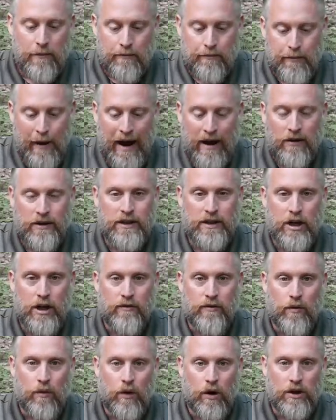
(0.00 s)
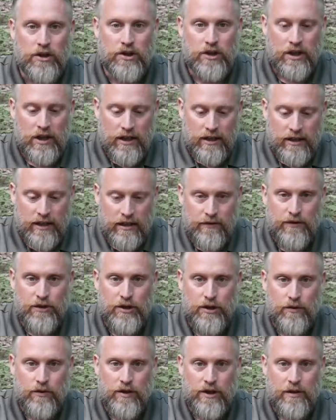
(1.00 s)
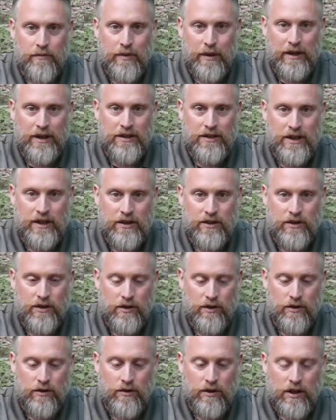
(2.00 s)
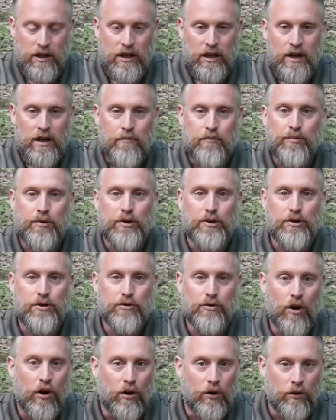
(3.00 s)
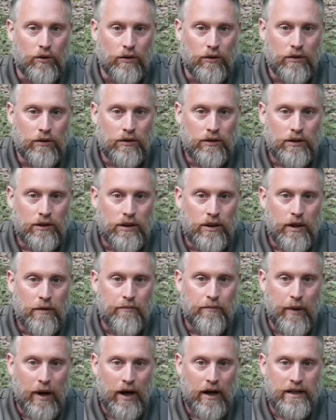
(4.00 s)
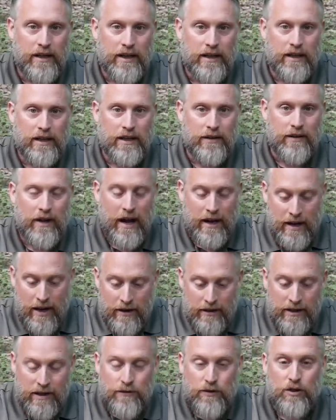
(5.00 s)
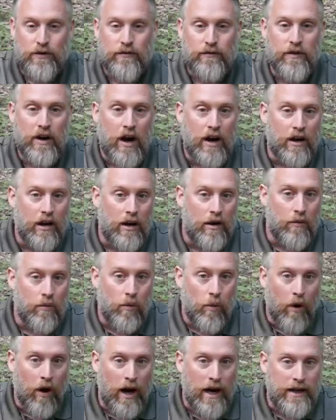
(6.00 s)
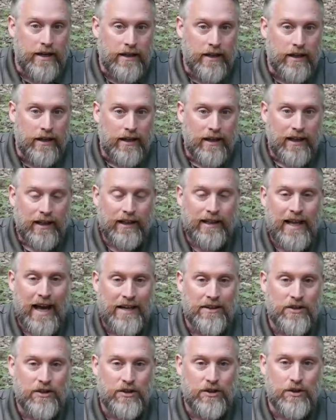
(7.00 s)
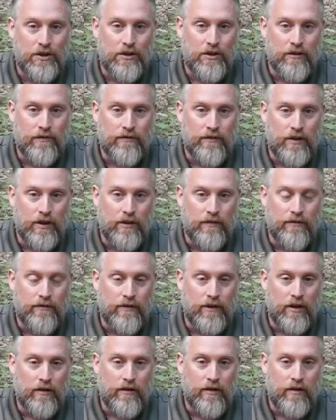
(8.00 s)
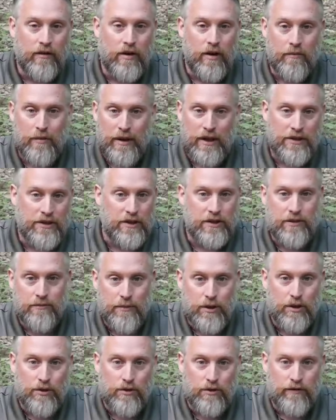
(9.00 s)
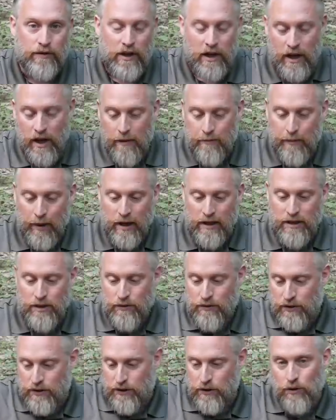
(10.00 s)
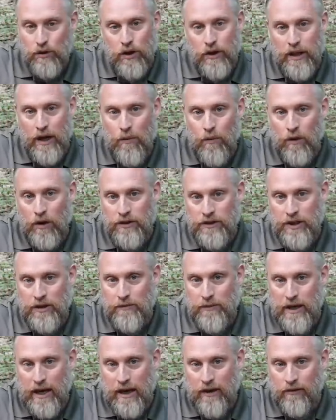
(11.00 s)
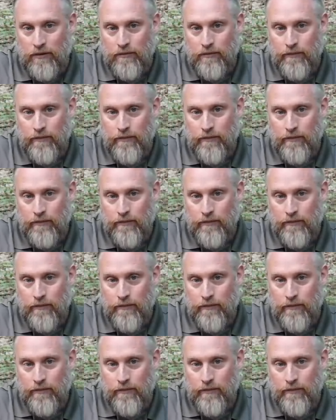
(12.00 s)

bounding overwatch gives you the ability to patrol, but it gives you a wider latitude of ability to move, but you've still got that one team down.